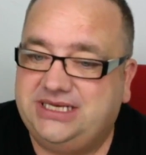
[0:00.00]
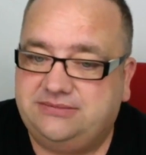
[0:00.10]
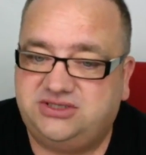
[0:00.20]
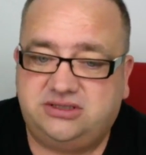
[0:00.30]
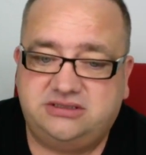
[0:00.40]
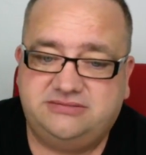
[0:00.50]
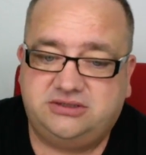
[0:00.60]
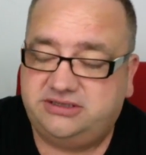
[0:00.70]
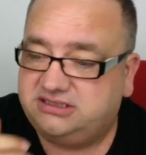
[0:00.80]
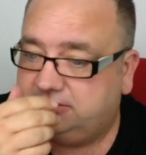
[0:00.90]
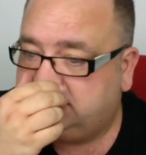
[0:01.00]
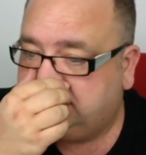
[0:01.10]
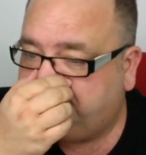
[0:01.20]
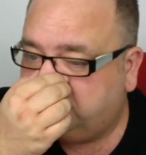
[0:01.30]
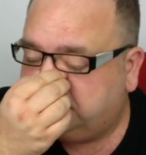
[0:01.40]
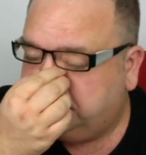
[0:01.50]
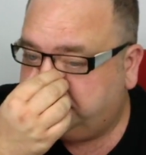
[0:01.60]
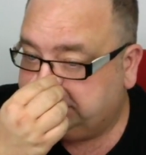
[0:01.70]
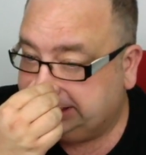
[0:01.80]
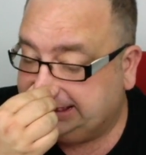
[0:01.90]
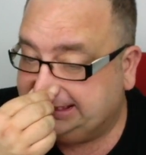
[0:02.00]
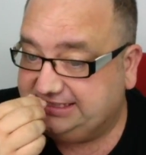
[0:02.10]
I'm sorry, but Christmas is fucked enough as it is.